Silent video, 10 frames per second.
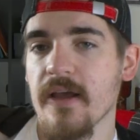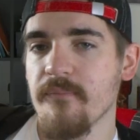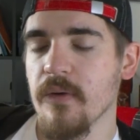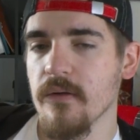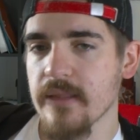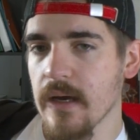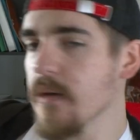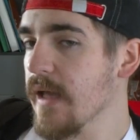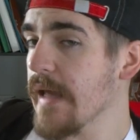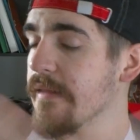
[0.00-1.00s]
have both
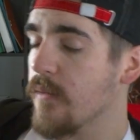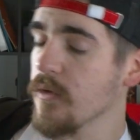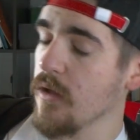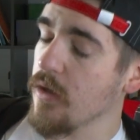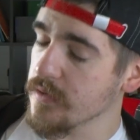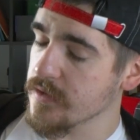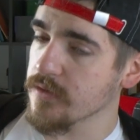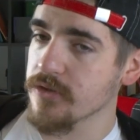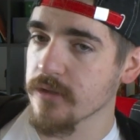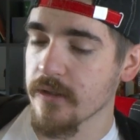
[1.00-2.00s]
out, and that will
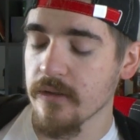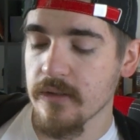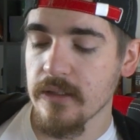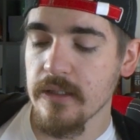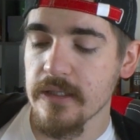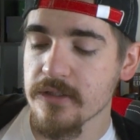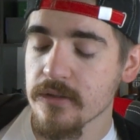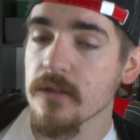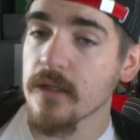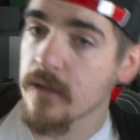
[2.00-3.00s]
also trigger the
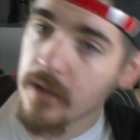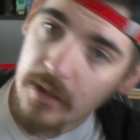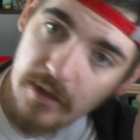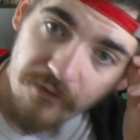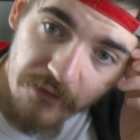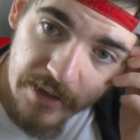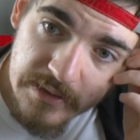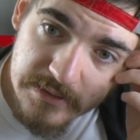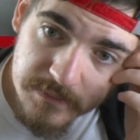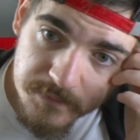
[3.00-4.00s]
Y'Shtola
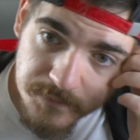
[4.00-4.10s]
effect.